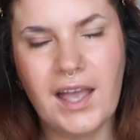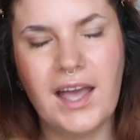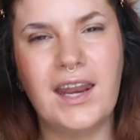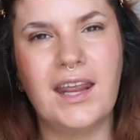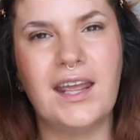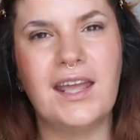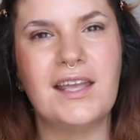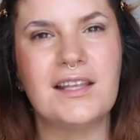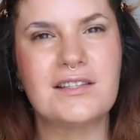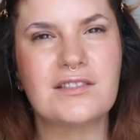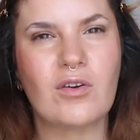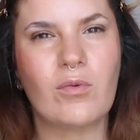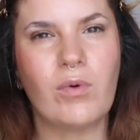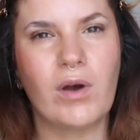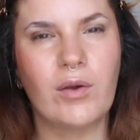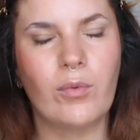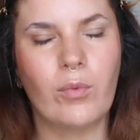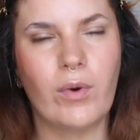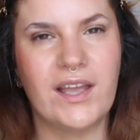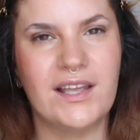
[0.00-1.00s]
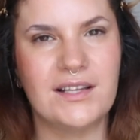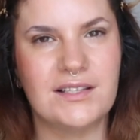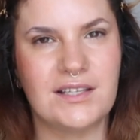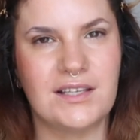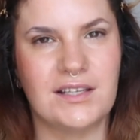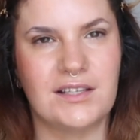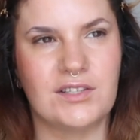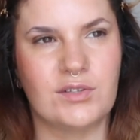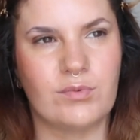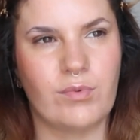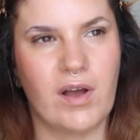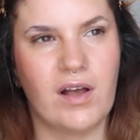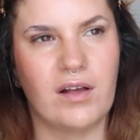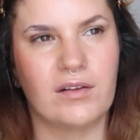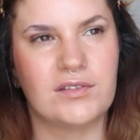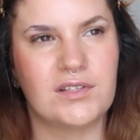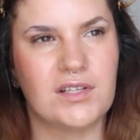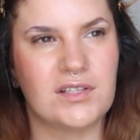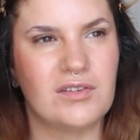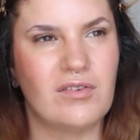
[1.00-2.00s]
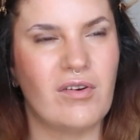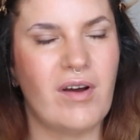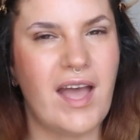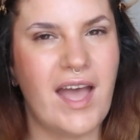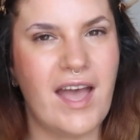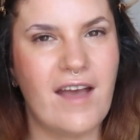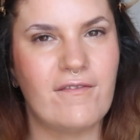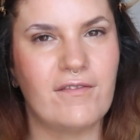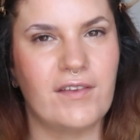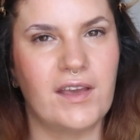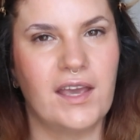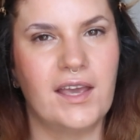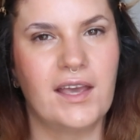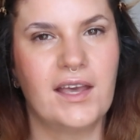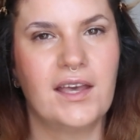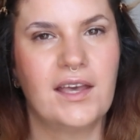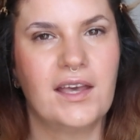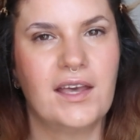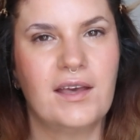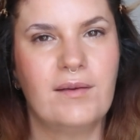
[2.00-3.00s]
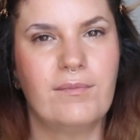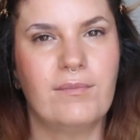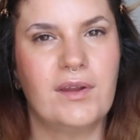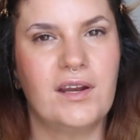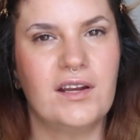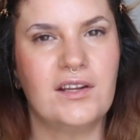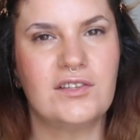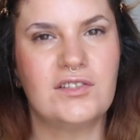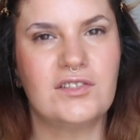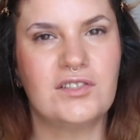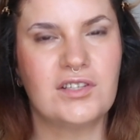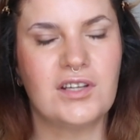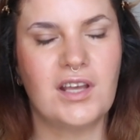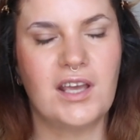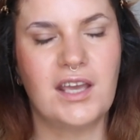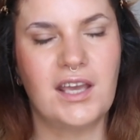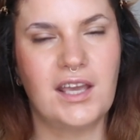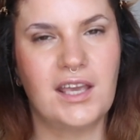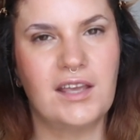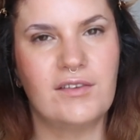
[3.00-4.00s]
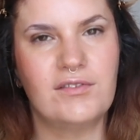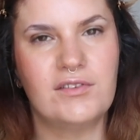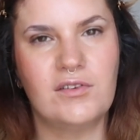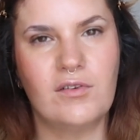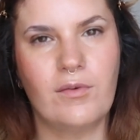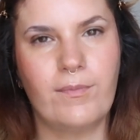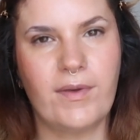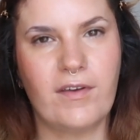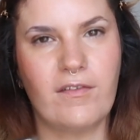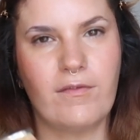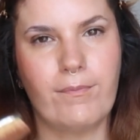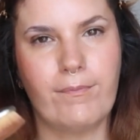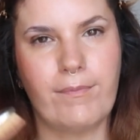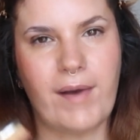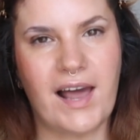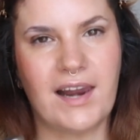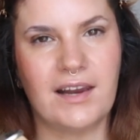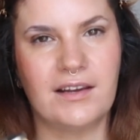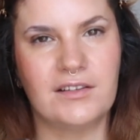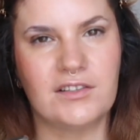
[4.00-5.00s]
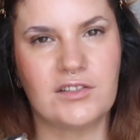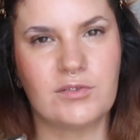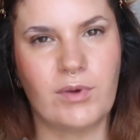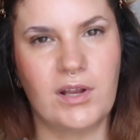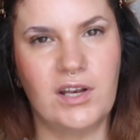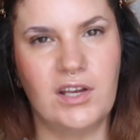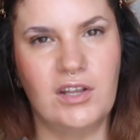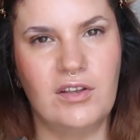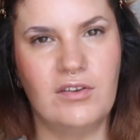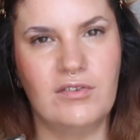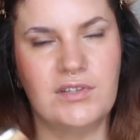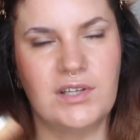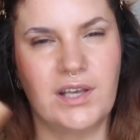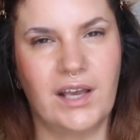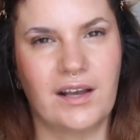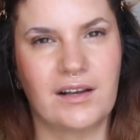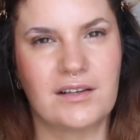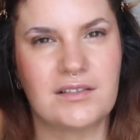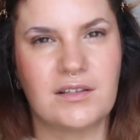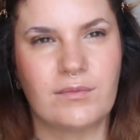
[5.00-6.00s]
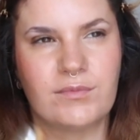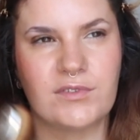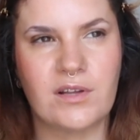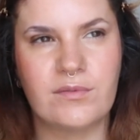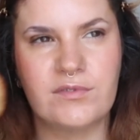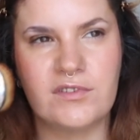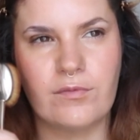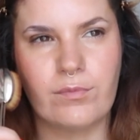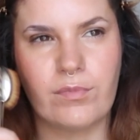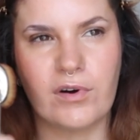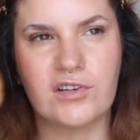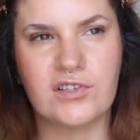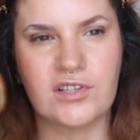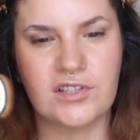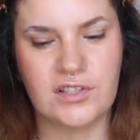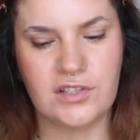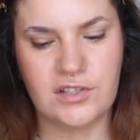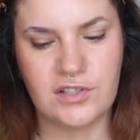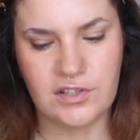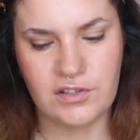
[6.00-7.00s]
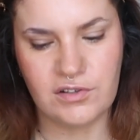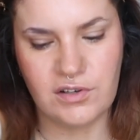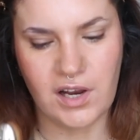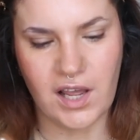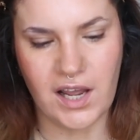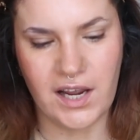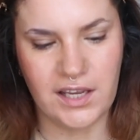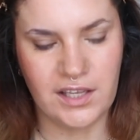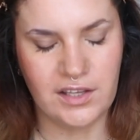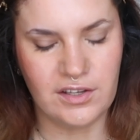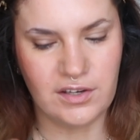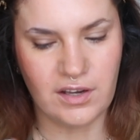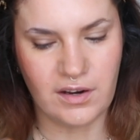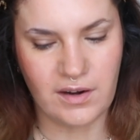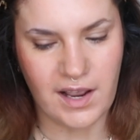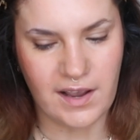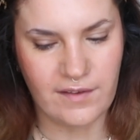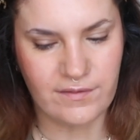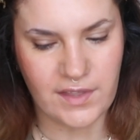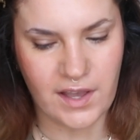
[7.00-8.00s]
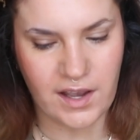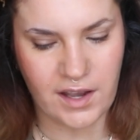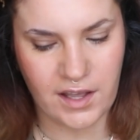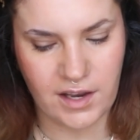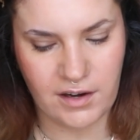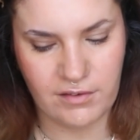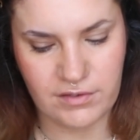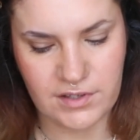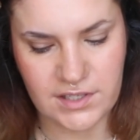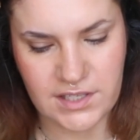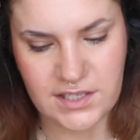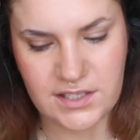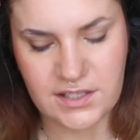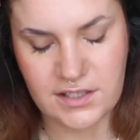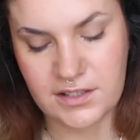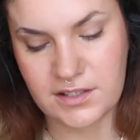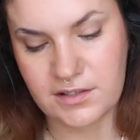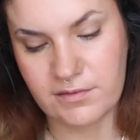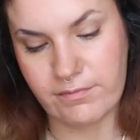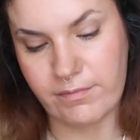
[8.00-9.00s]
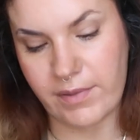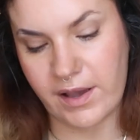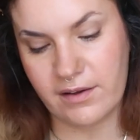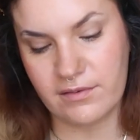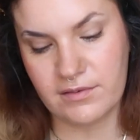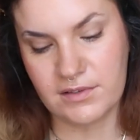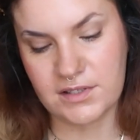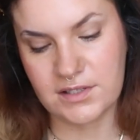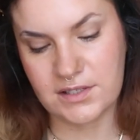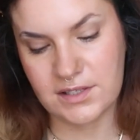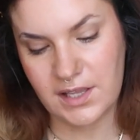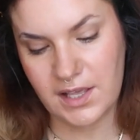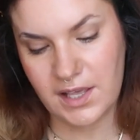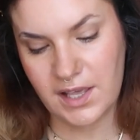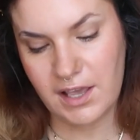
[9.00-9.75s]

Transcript: and it is quite weighty as well, so it's not heavy, but it gives you a bit of balance when using it, because sometimes if brushes are too light you don't have that kind of resistance and bounce.